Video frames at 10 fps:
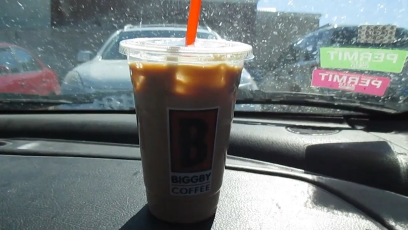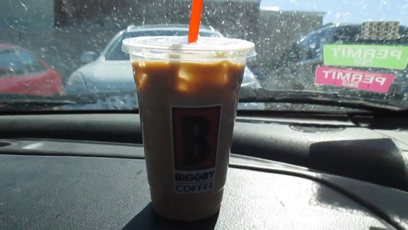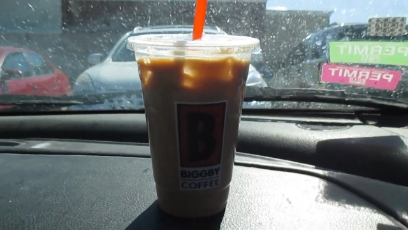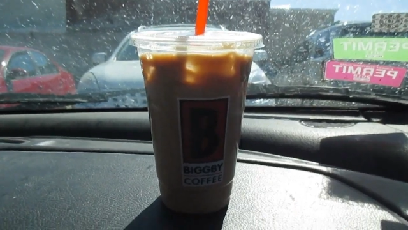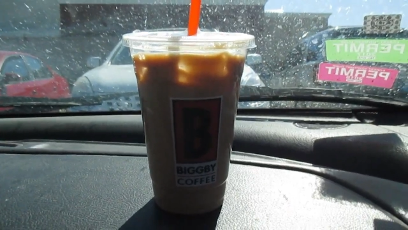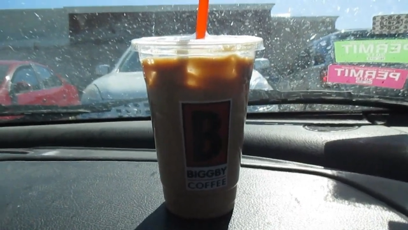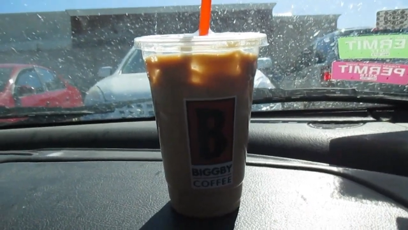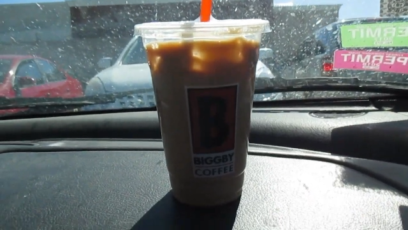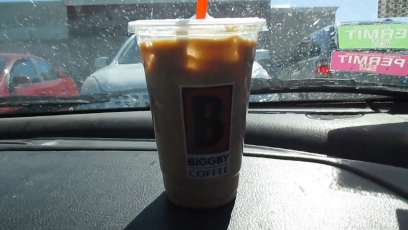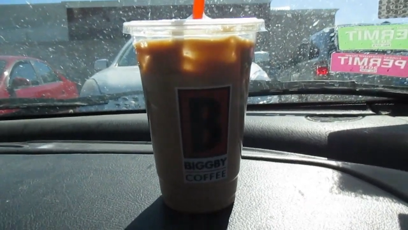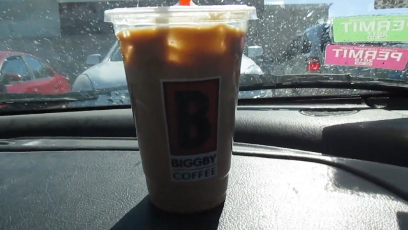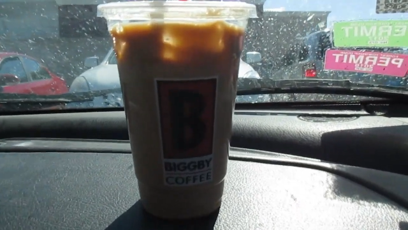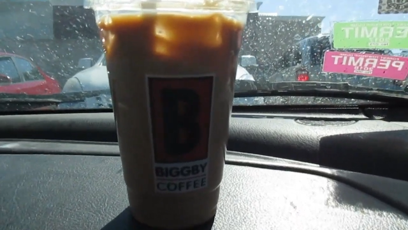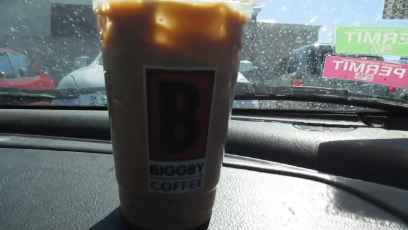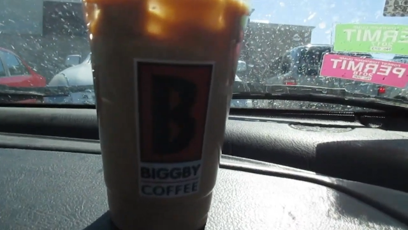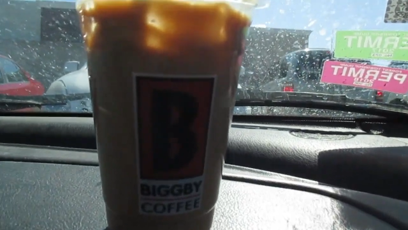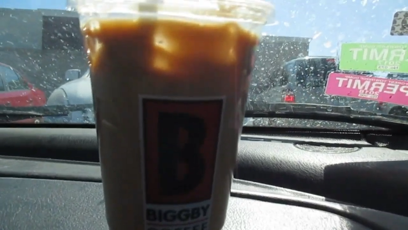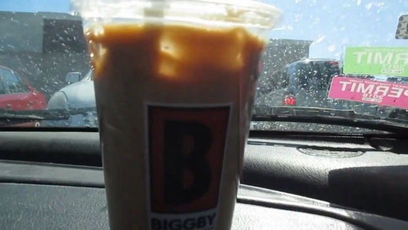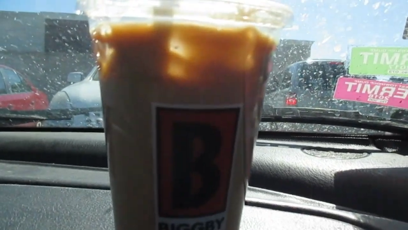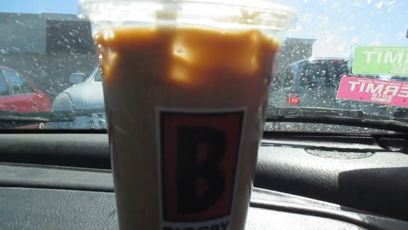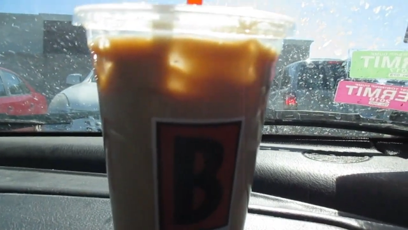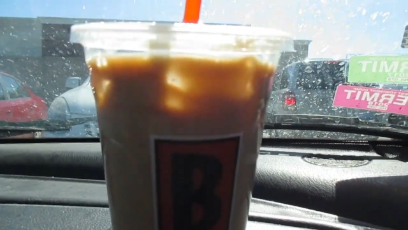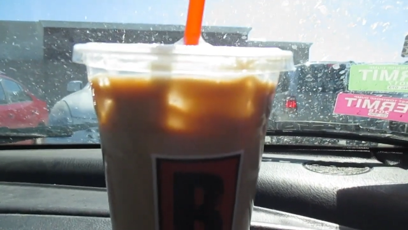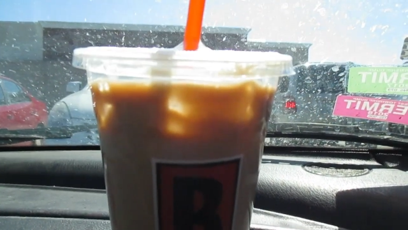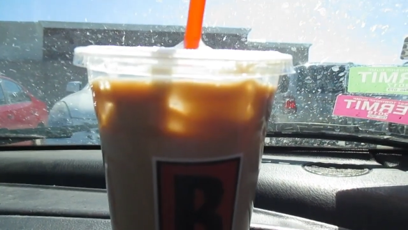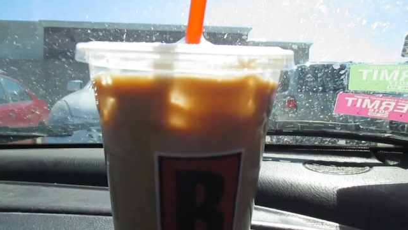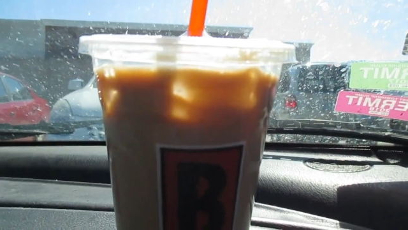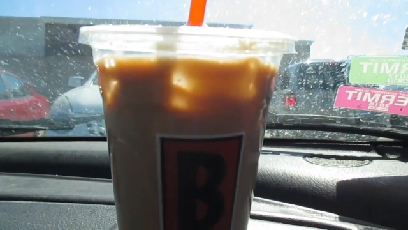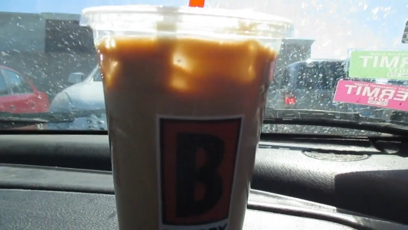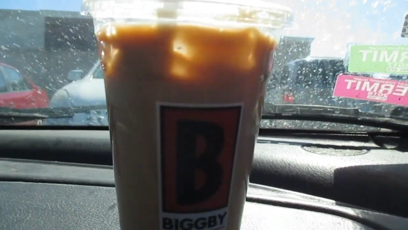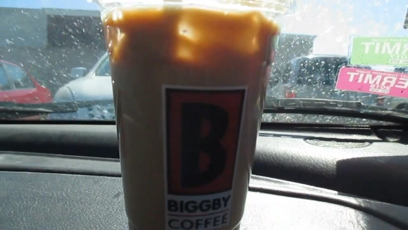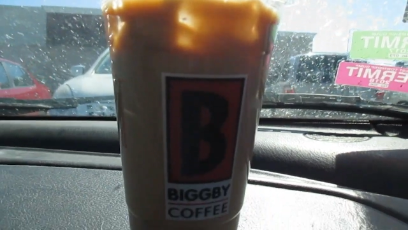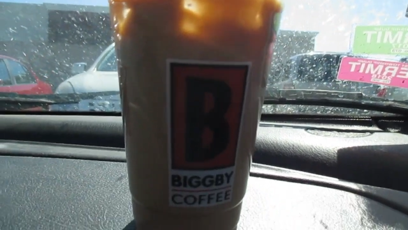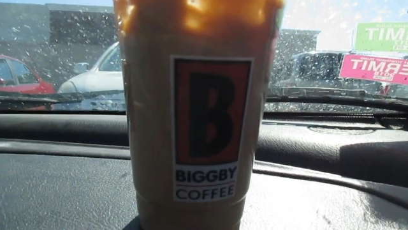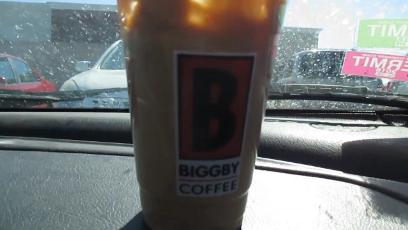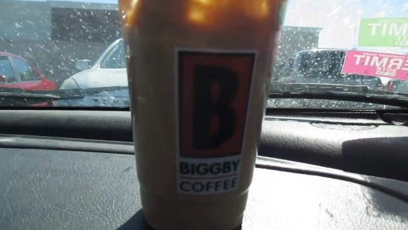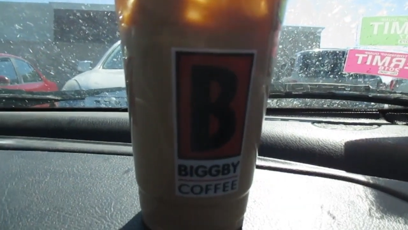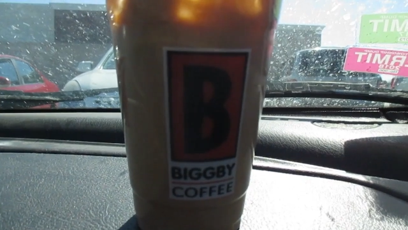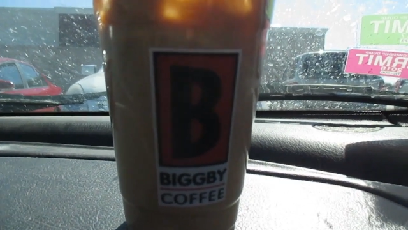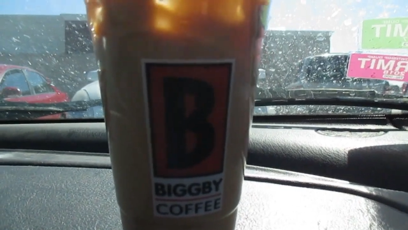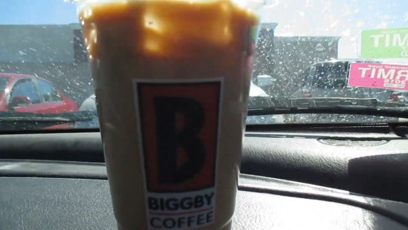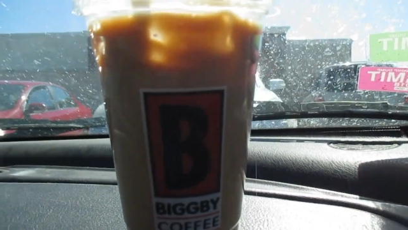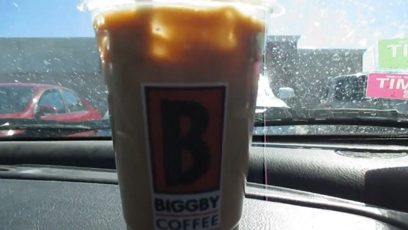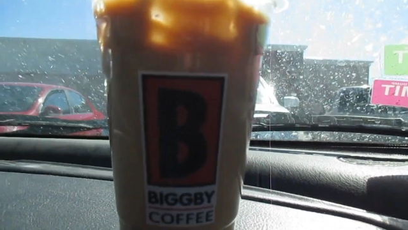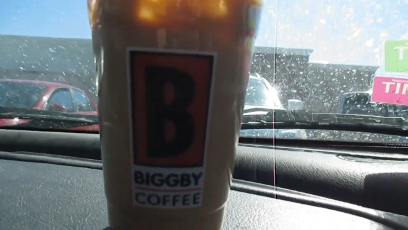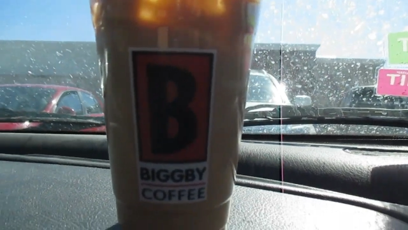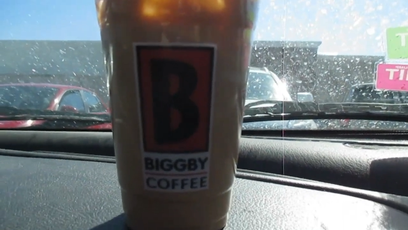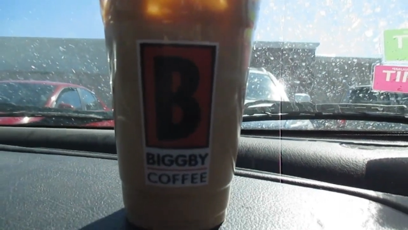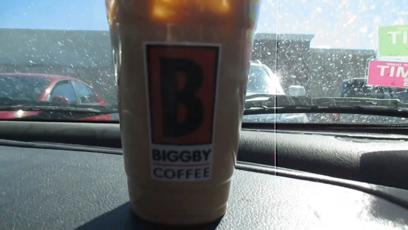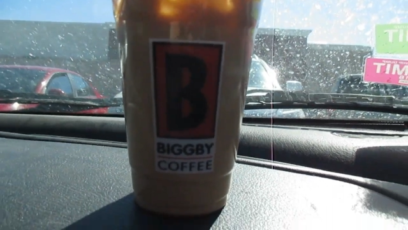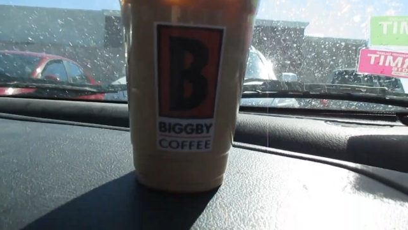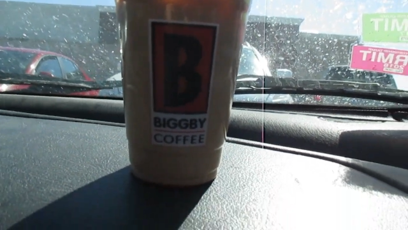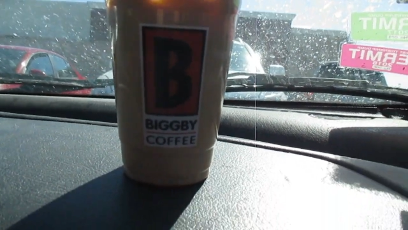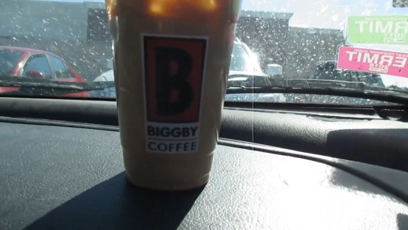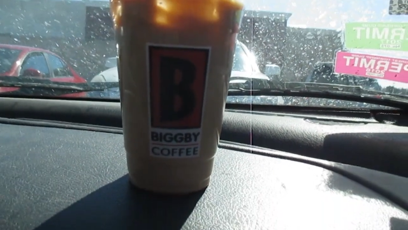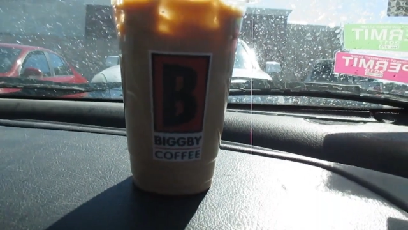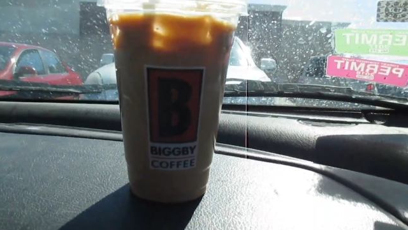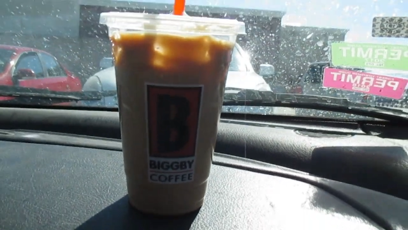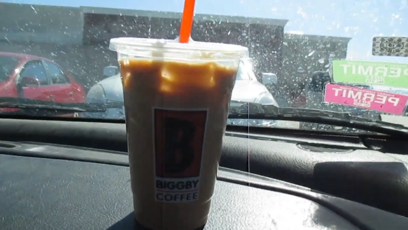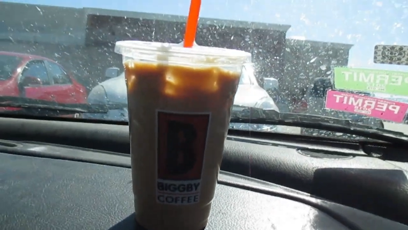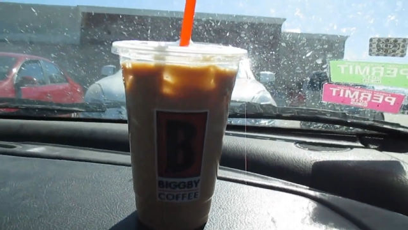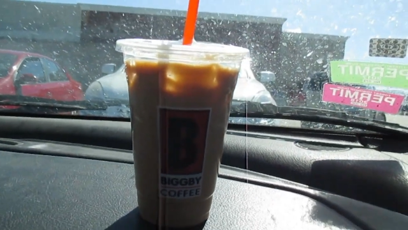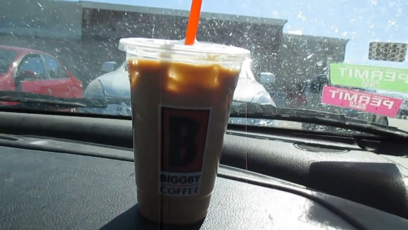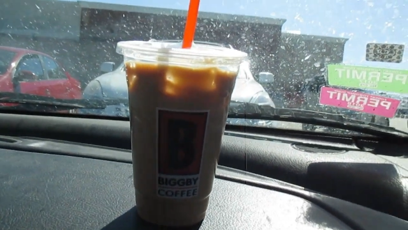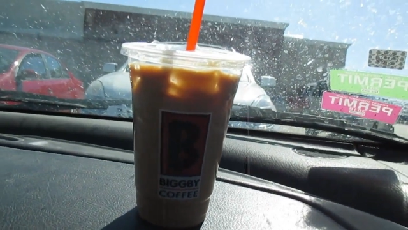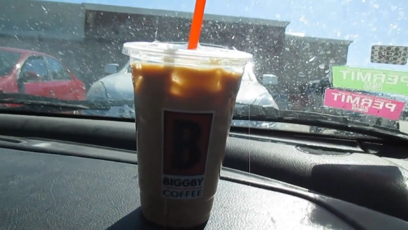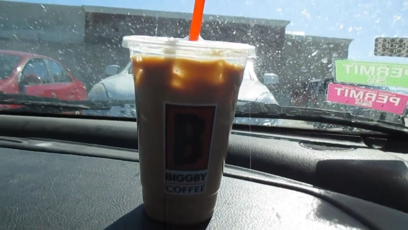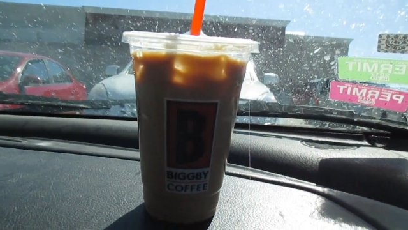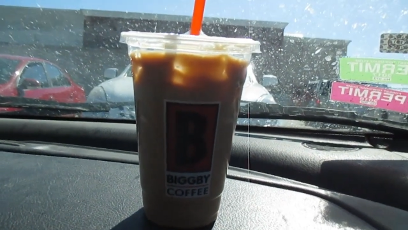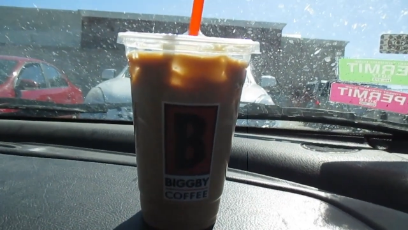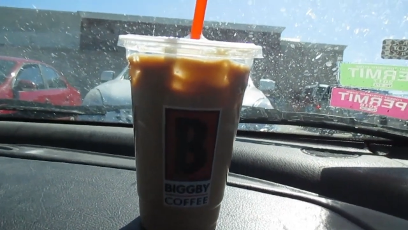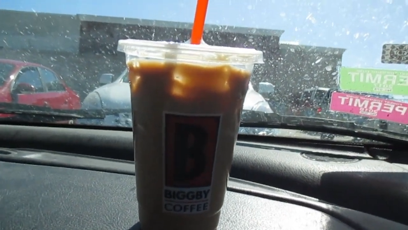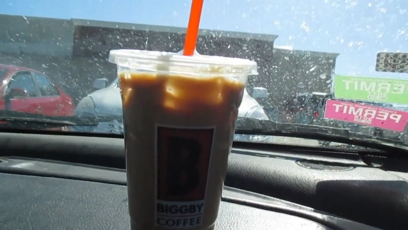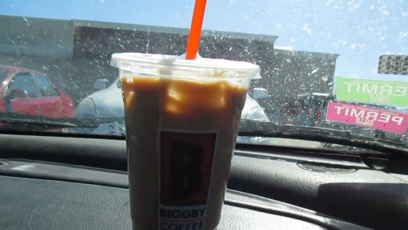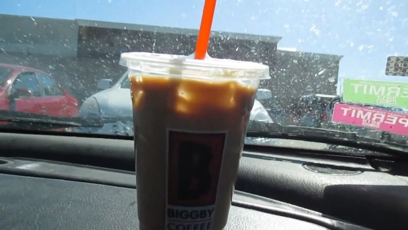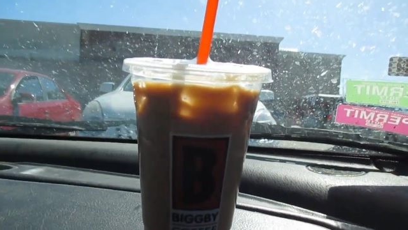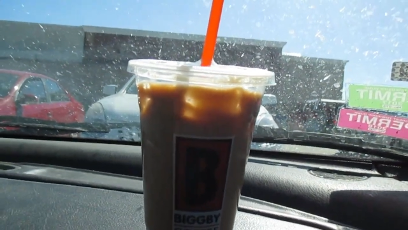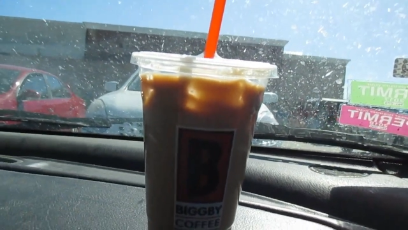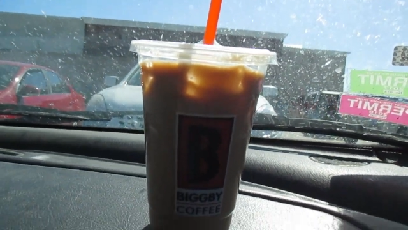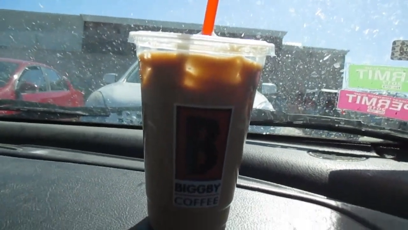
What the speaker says: [unreadable: no face in view]